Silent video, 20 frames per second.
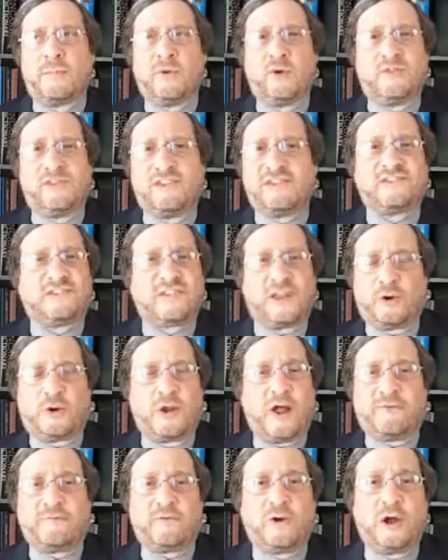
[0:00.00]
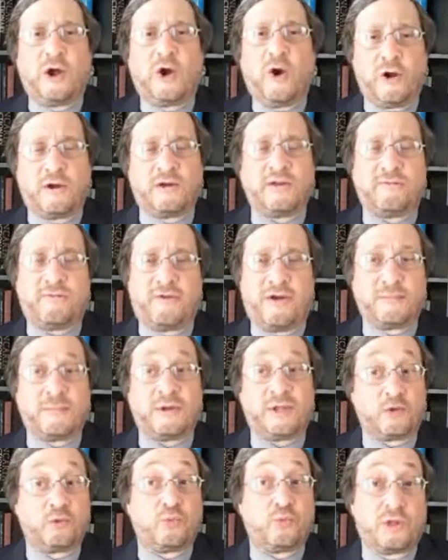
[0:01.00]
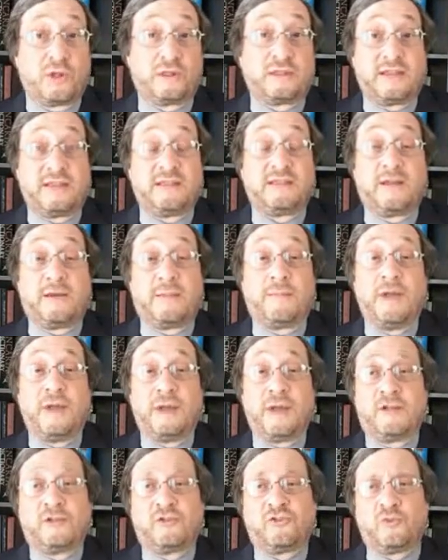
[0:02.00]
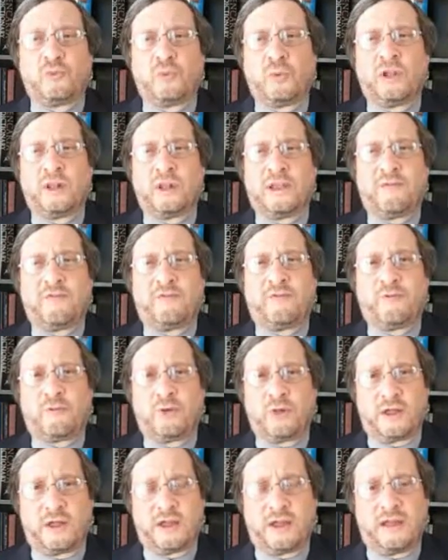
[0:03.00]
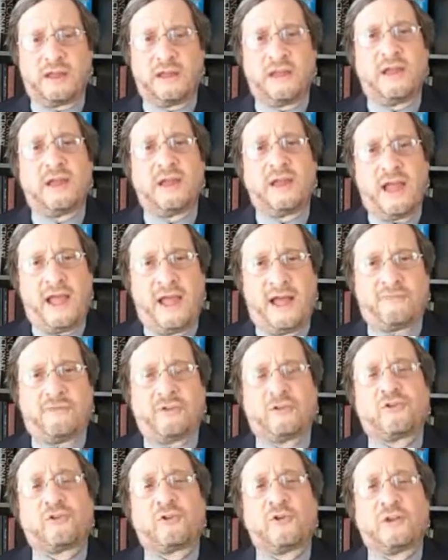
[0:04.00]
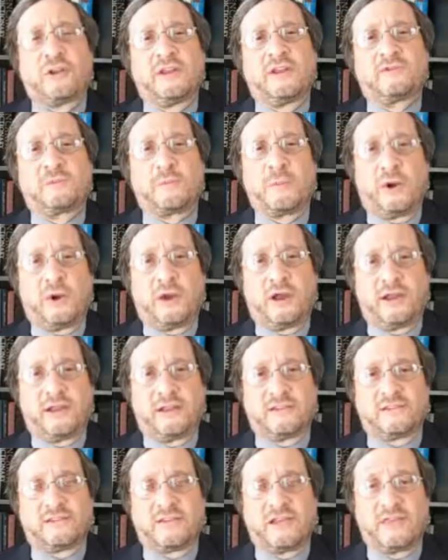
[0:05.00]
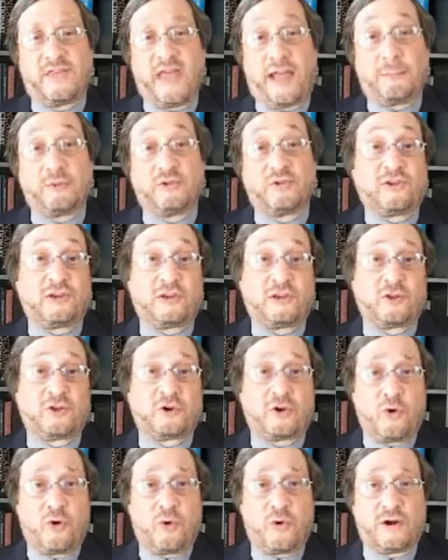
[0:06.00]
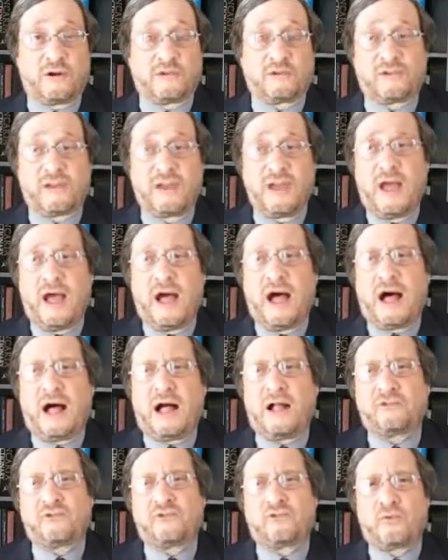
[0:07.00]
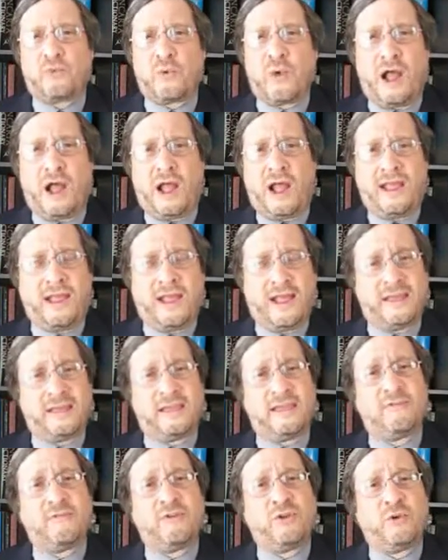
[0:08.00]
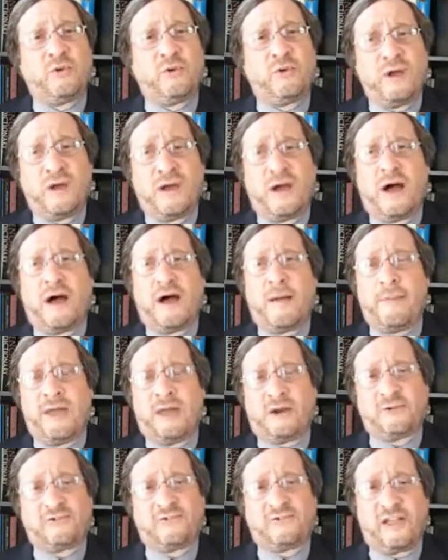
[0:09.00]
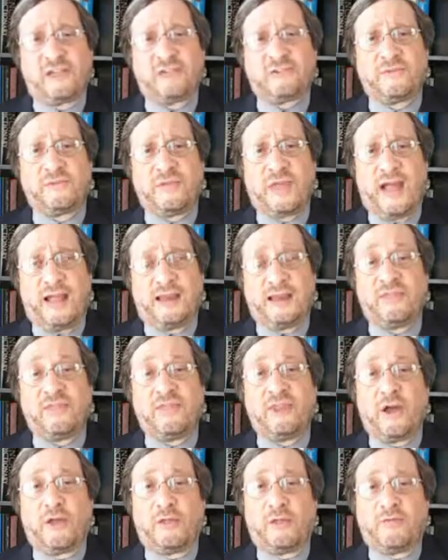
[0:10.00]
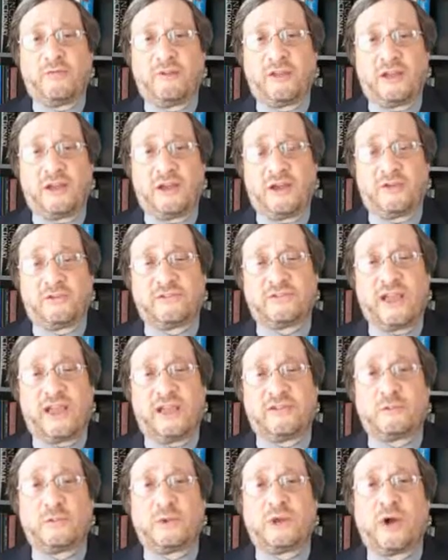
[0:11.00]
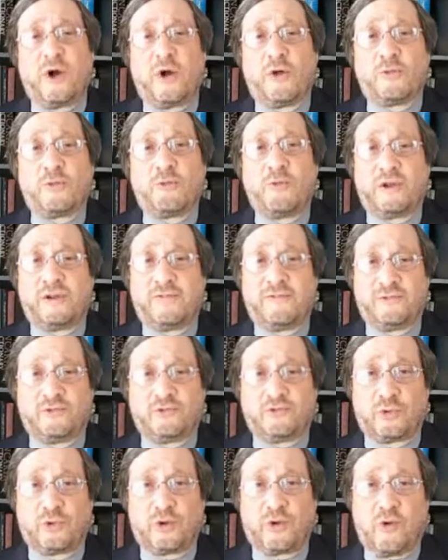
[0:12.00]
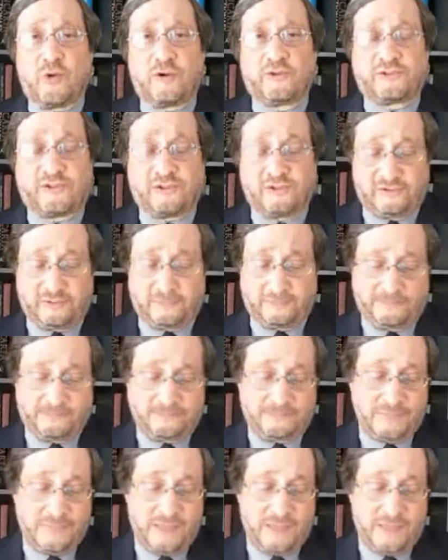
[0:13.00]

movies that are not very hard to find, but you will need them to really fully have the student experience that particular course. I'll try and give you a better sense of that in the other videos as we go through individual courses.